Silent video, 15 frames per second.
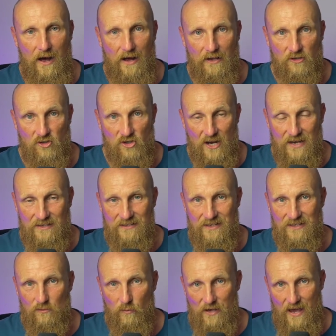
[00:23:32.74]

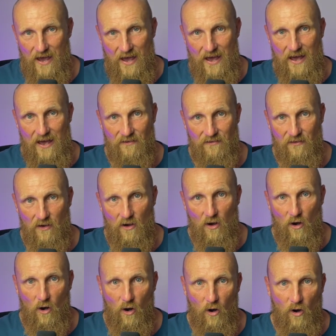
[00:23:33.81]
chances we have
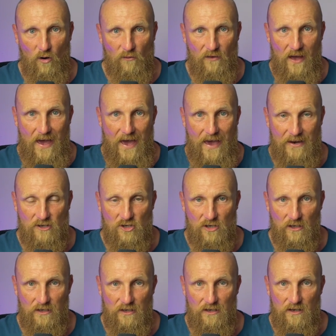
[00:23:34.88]
of
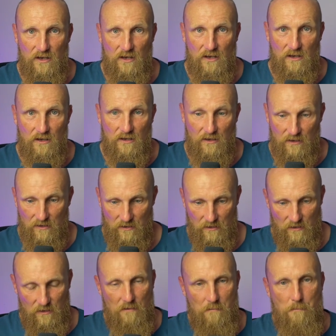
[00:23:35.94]
actually
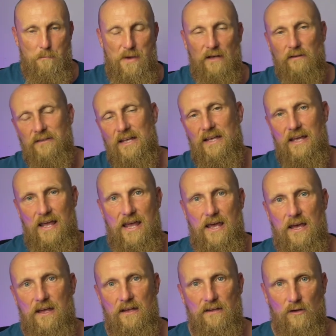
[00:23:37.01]
building
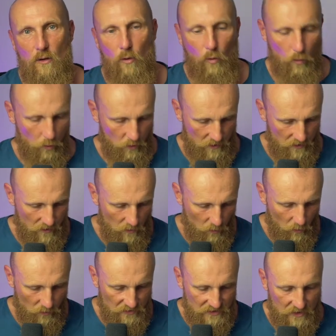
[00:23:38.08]
in or
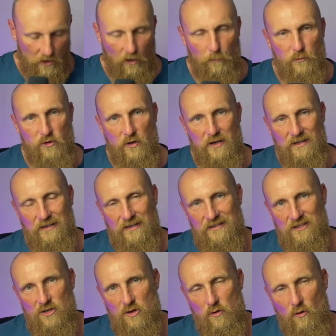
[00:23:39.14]
sculpturing these
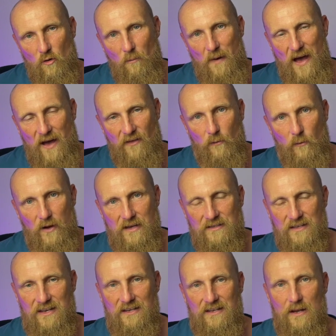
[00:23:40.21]
neural pathways
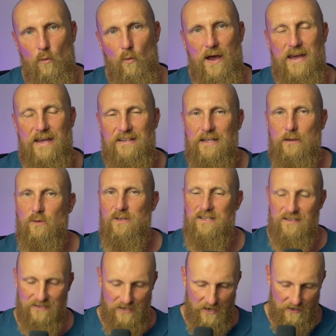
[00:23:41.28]
in a way that we
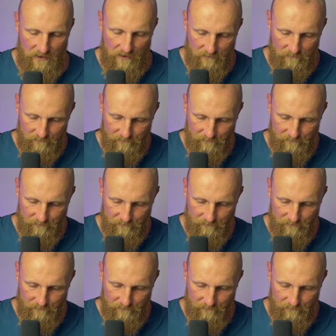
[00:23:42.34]
desire.